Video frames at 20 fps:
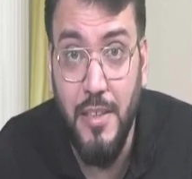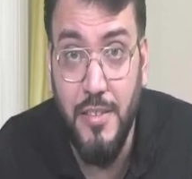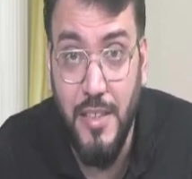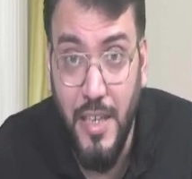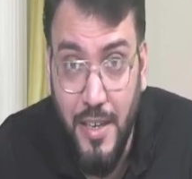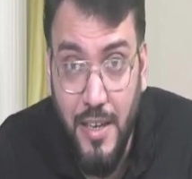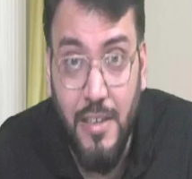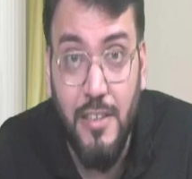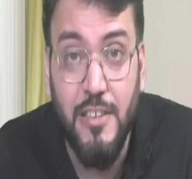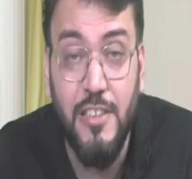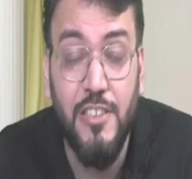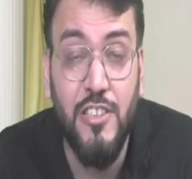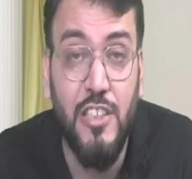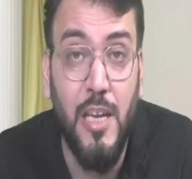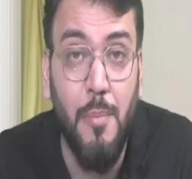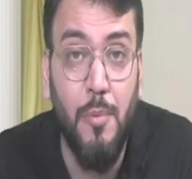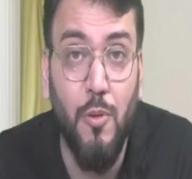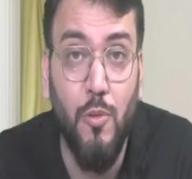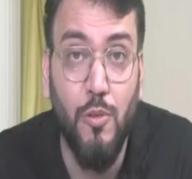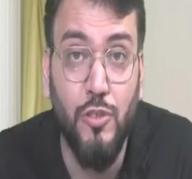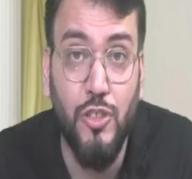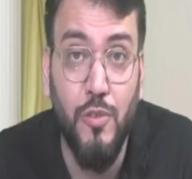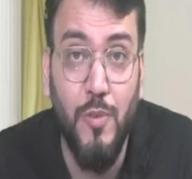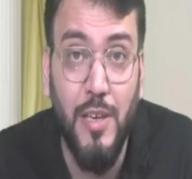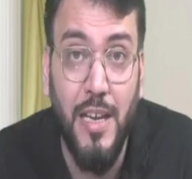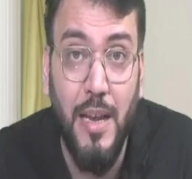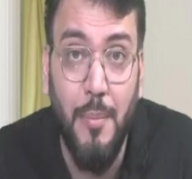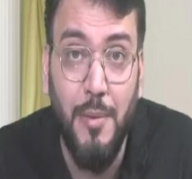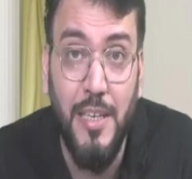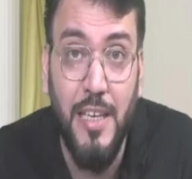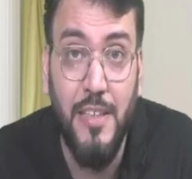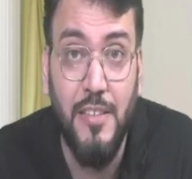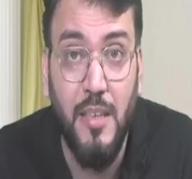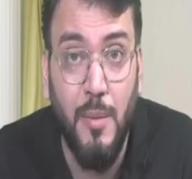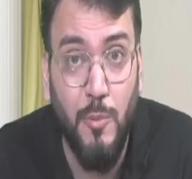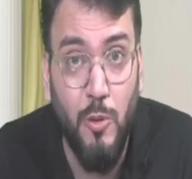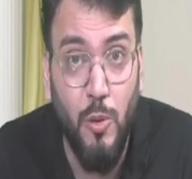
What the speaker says: Suddenly this type of question will come in exam.